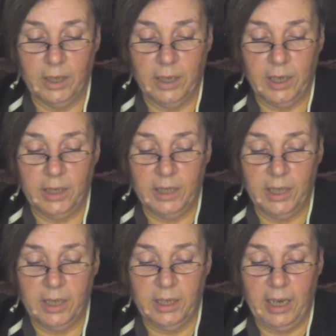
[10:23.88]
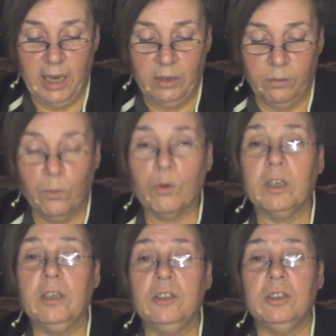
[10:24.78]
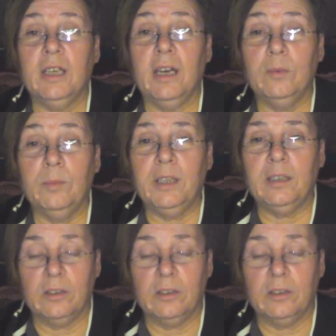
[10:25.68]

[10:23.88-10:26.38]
And then at 40, she had me.